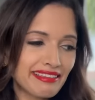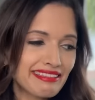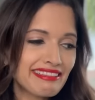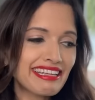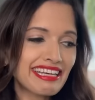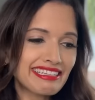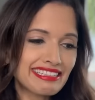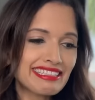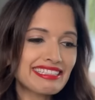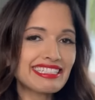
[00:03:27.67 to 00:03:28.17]

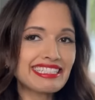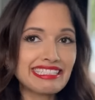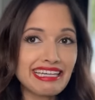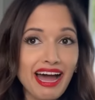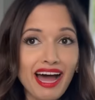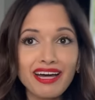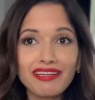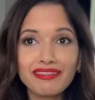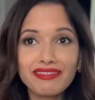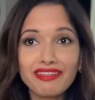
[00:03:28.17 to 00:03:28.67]
Like it's
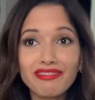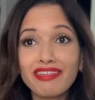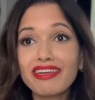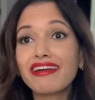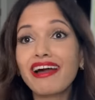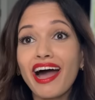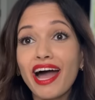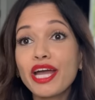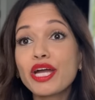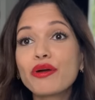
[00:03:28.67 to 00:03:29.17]
not the thing
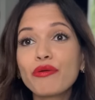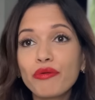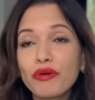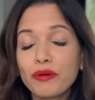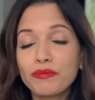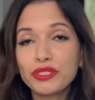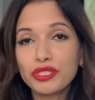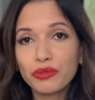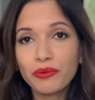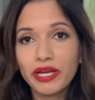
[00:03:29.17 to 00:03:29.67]
I grew
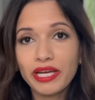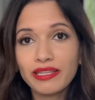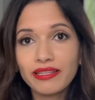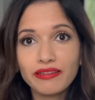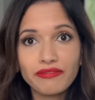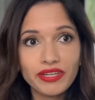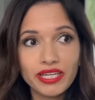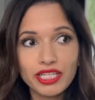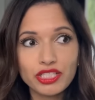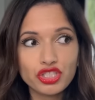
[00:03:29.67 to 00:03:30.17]
up doing
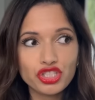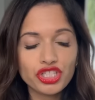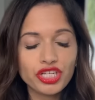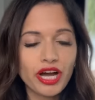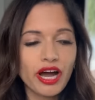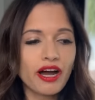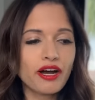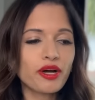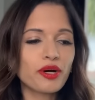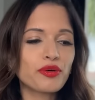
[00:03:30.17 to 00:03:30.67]
living in
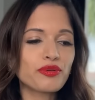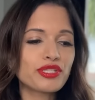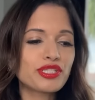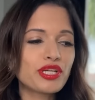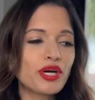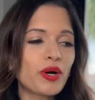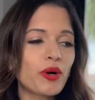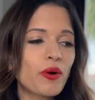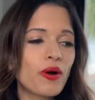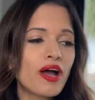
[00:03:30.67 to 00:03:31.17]
Chicago.
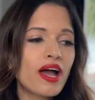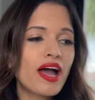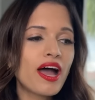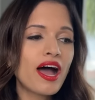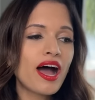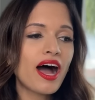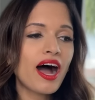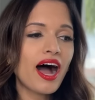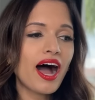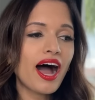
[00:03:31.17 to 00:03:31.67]
So
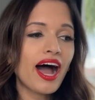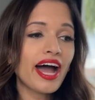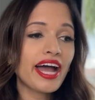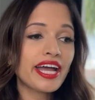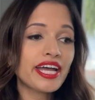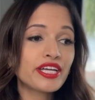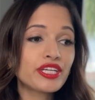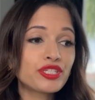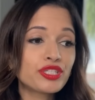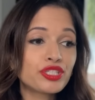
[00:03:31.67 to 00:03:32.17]

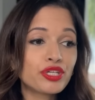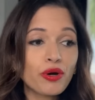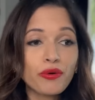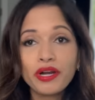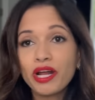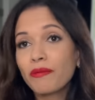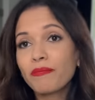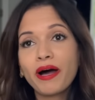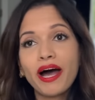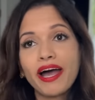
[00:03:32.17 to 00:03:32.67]
I showed
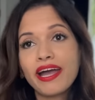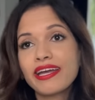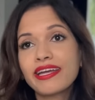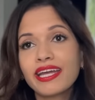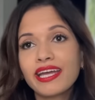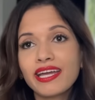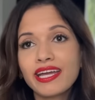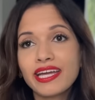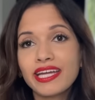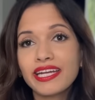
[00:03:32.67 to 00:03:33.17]
up
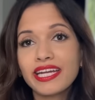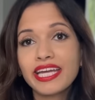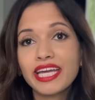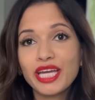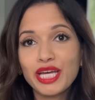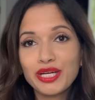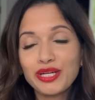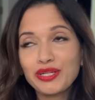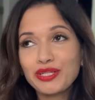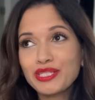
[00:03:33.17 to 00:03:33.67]
hiking in
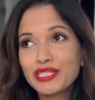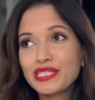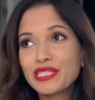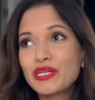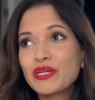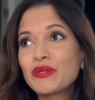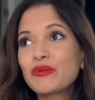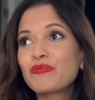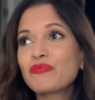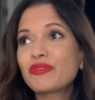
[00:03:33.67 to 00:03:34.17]
heels
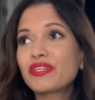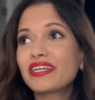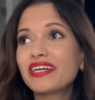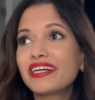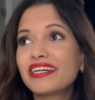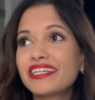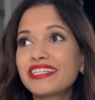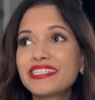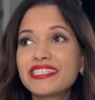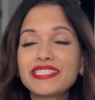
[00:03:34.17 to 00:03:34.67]

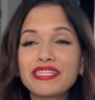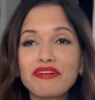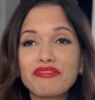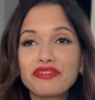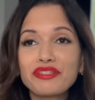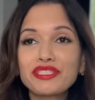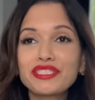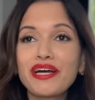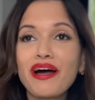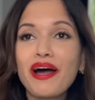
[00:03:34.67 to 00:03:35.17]

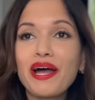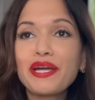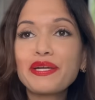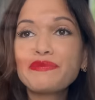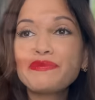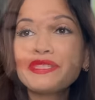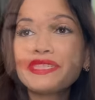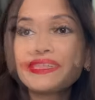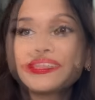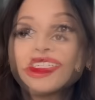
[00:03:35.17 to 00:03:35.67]
several
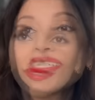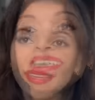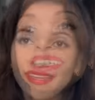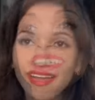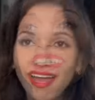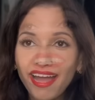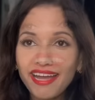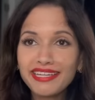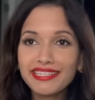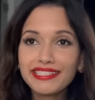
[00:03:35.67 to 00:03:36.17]
times.
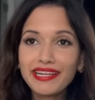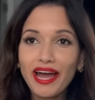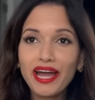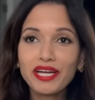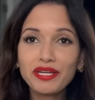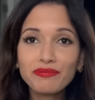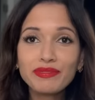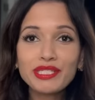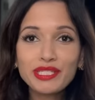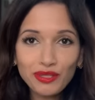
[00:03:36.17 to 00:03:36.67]
Guys, I
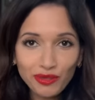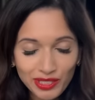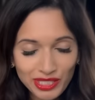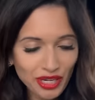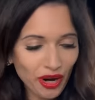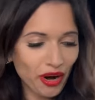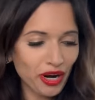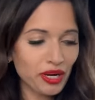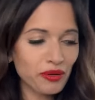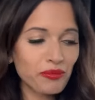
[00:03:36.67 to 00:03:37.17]
am so
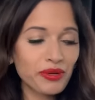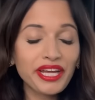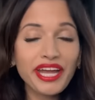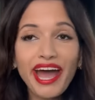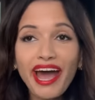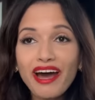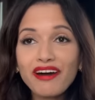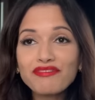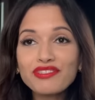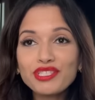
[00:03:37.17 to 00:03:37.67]
sorry. We
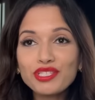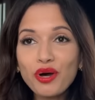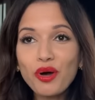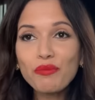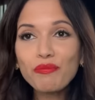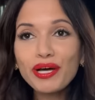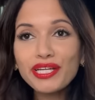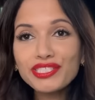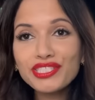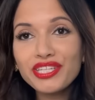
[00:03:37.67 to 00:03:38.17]
have
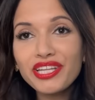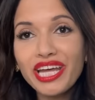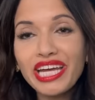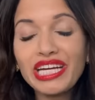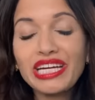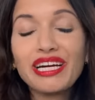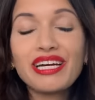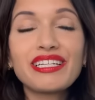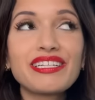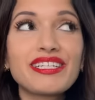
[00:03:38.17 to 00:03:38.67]
so much like
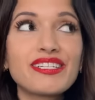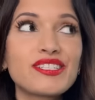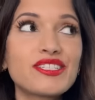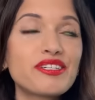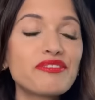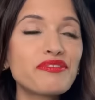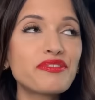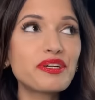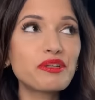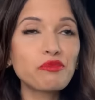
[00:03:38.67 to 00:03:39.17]

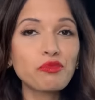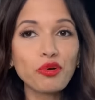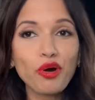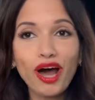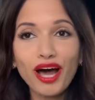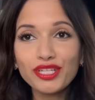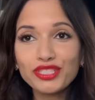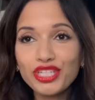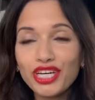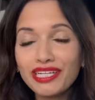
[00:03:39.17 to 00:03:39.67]
different
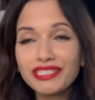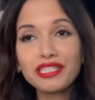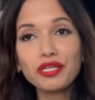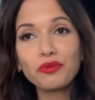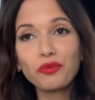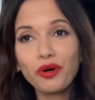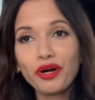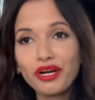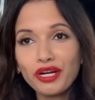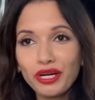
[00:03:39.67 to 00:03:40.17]
projects
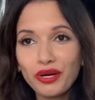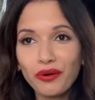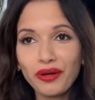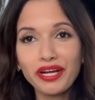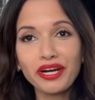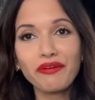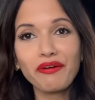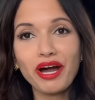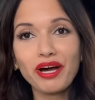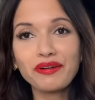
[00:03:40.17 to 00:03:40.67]
and work
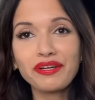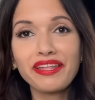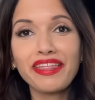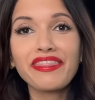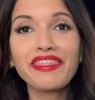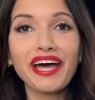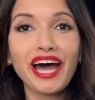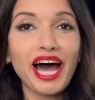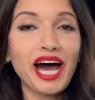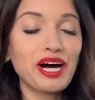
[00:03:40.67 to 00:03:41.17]
going around
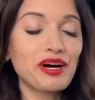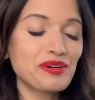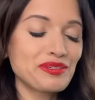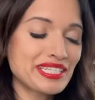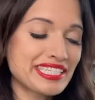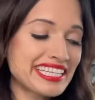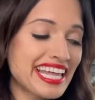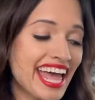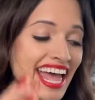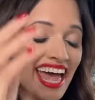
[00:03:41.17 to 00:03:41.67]
in the
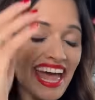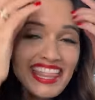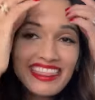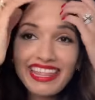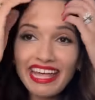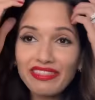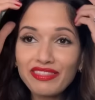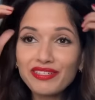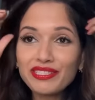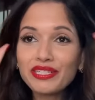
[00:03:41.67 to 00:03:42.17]
house
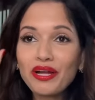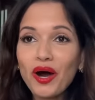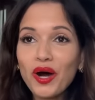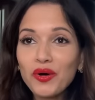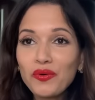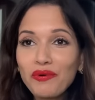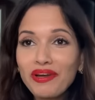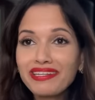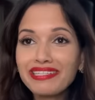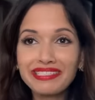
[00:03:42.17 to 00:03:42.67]
that there's
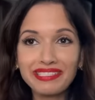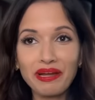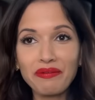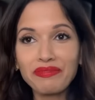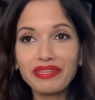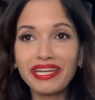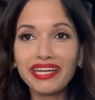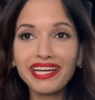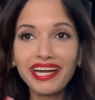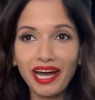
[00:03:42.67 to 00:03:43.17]
always
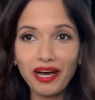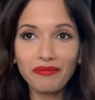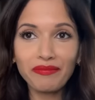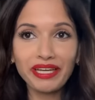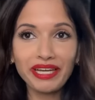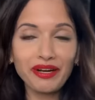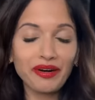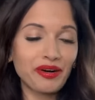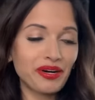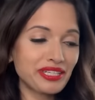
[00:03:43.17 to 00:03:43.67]
something
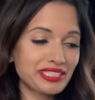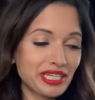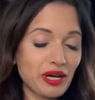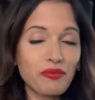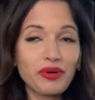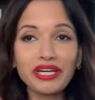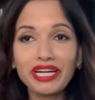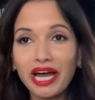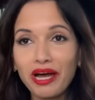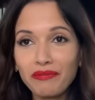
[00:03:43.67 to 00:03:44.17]
coming or
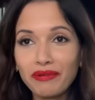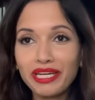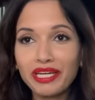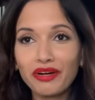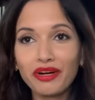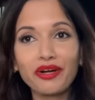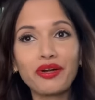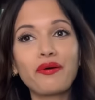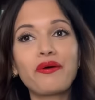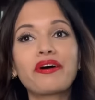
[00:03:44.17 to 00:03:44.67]
someone coming
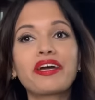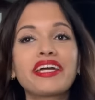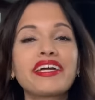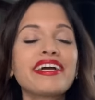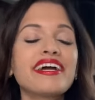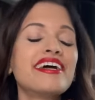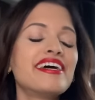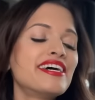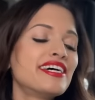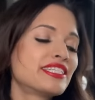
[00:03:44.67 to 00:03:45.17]
or
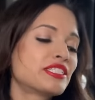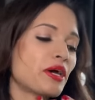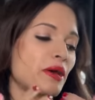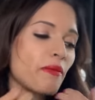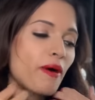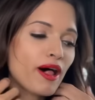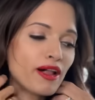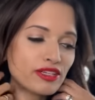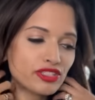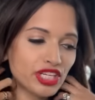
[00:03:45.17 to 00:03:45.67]
going. So I
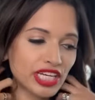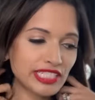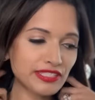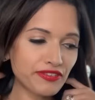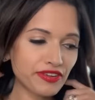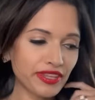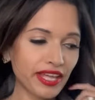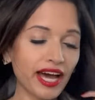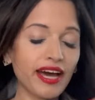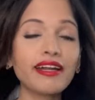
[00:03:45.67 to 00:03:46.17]
apologize
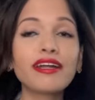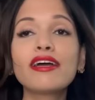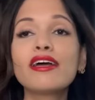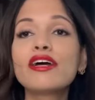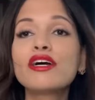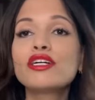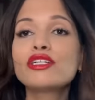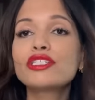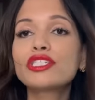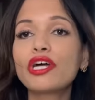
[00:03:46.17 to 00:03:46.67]
for that.
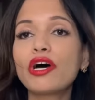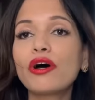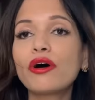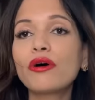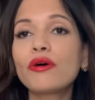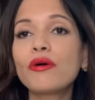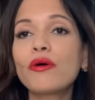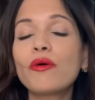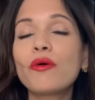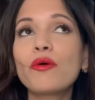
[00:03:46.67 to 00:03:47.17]

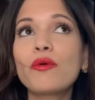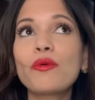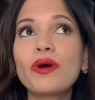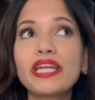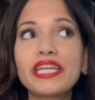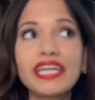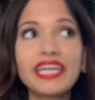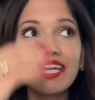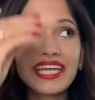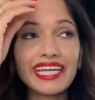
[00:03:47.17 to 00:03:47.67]
So
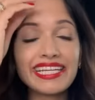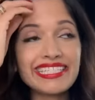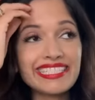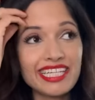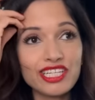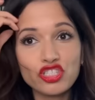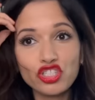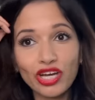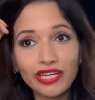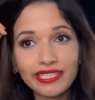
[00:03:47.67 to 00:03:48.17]
when he
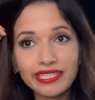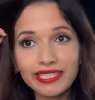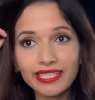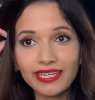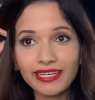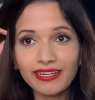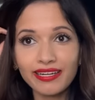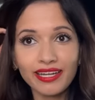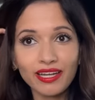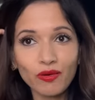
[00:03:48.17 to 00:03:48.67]

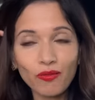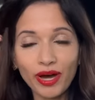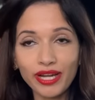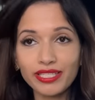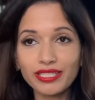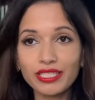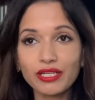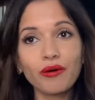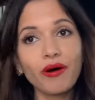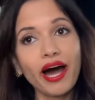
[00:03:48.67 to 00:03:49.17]
suggested he
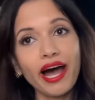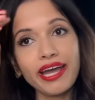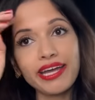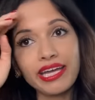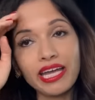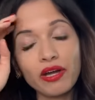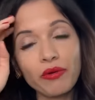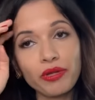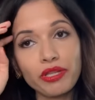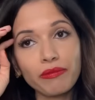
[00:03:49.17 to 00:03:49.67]
wanted to go
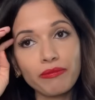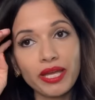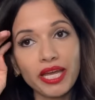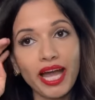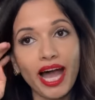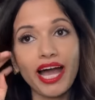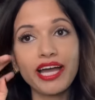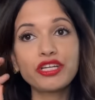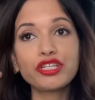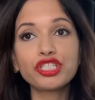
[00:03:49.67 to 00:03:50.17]
hiking with me,
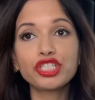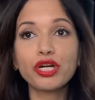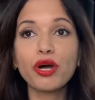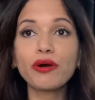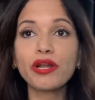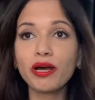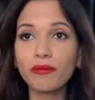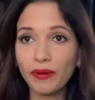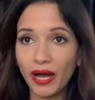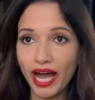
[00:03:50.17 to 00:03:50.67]
I
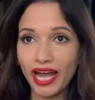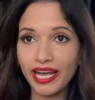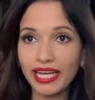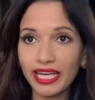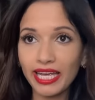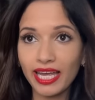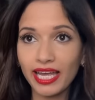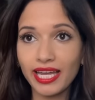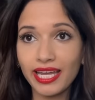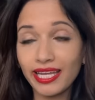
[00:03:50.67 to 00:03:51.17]
showed up
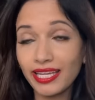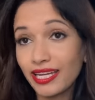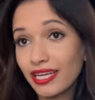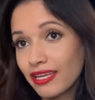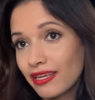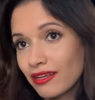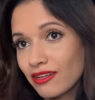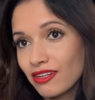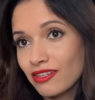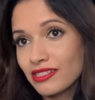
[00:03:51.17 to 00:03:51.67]
hiking in
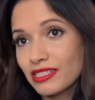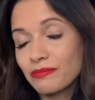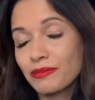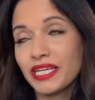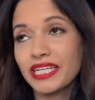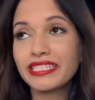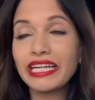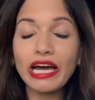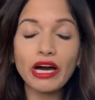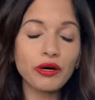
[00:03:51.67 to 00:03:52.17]
heels
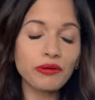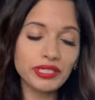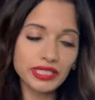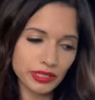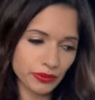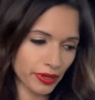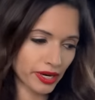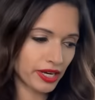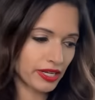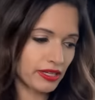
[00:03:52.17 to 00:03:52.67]
because I always
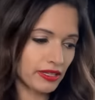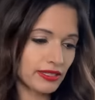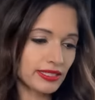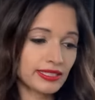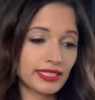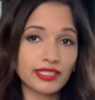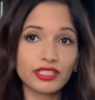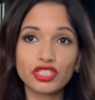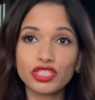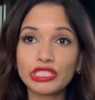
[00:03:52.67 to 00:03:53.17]
wear heels.
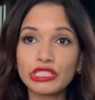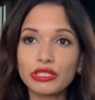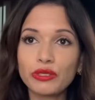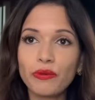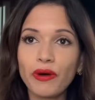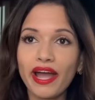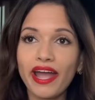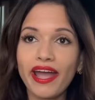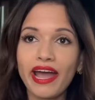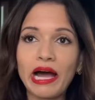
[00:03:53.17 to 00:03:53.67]
That's just who
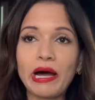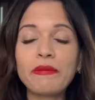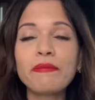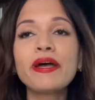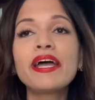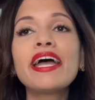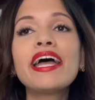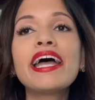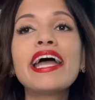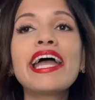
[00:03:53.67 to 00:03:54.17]
I am.
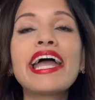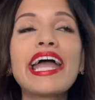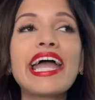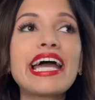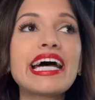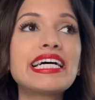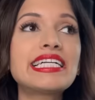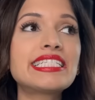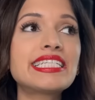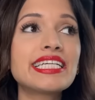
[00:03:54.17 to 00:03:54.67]

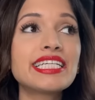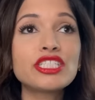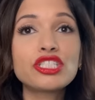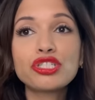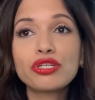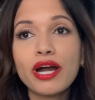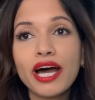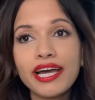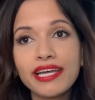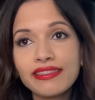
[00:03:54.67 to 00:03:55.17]
And he
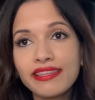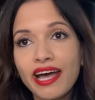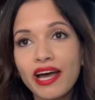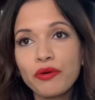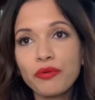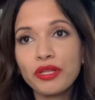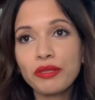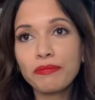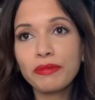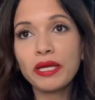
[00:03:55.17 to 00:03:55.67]
tried that
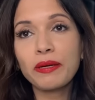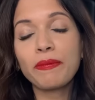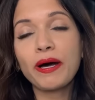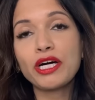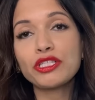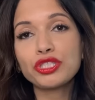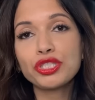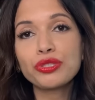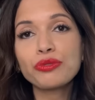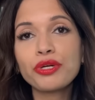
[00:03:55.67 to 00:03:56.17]
with me
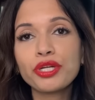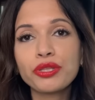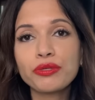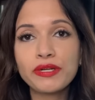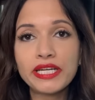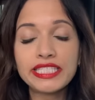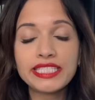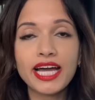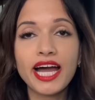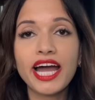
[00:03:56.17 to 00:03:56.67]
about 2 or
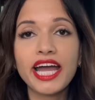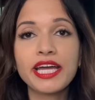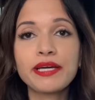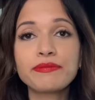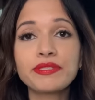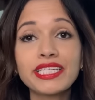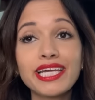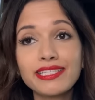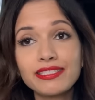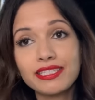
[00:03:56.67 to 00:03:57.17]
3
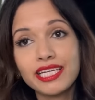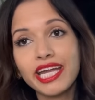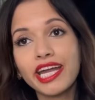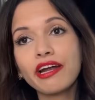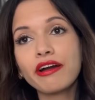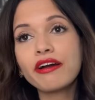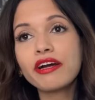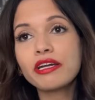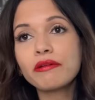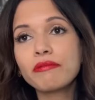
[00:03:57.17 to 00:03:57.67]
times. He had to
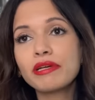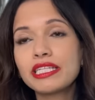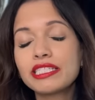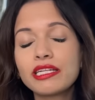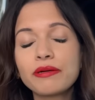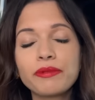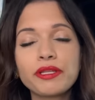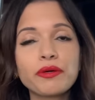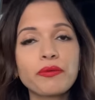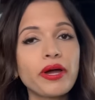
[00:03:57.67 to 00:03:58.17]
carry me
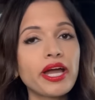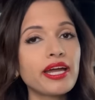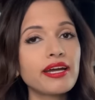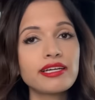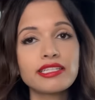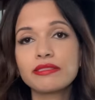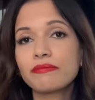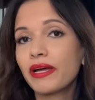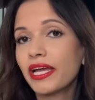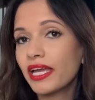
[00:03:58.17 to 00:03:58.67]
some of the way
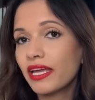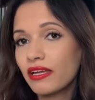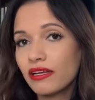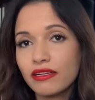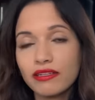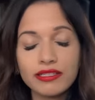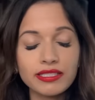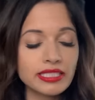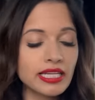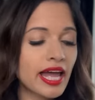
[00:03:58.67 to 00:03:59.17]
because my
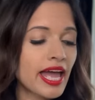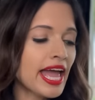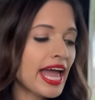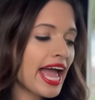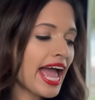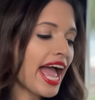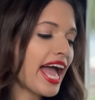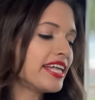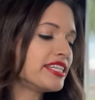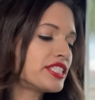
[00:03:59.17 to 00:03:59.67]
heels.
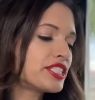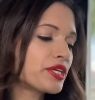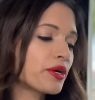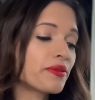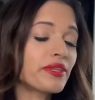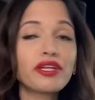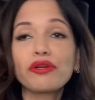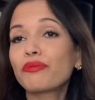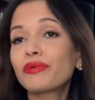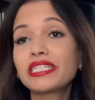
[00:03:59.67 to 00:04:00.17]
And so
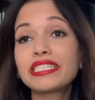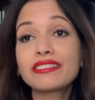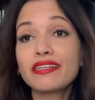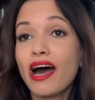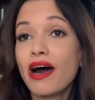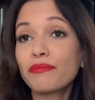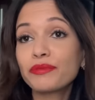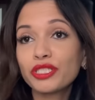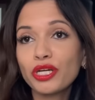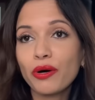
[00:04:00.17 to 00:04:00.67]
then we
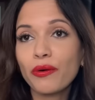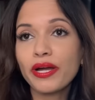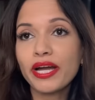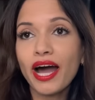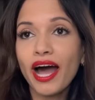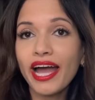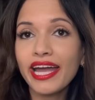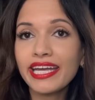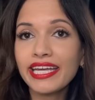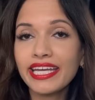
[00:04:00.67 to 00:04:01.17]
stopped going
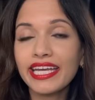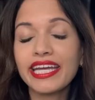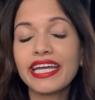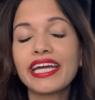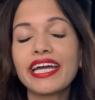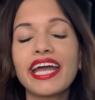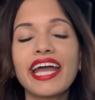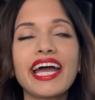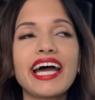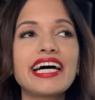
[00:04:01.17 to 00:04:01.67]

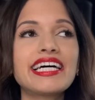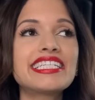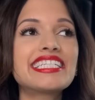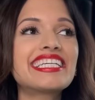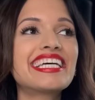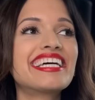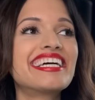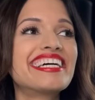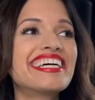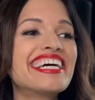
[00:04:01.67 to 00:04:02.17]
hiking.
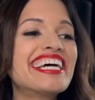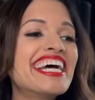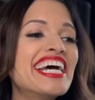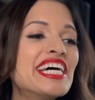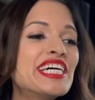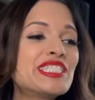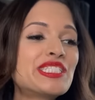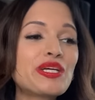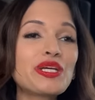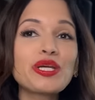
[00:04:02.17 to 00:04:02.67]
And
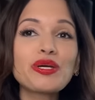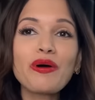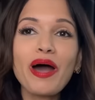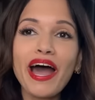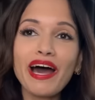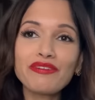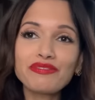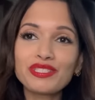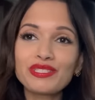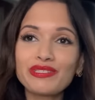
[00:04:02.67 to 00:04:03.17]
so you
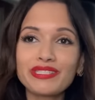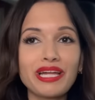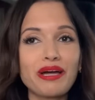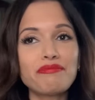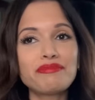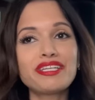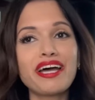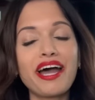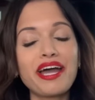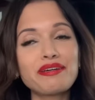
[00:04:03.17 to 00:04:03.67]
have to
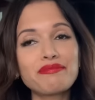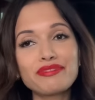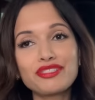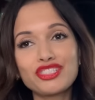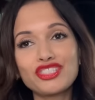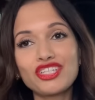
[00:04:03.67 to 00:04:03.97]
sometimes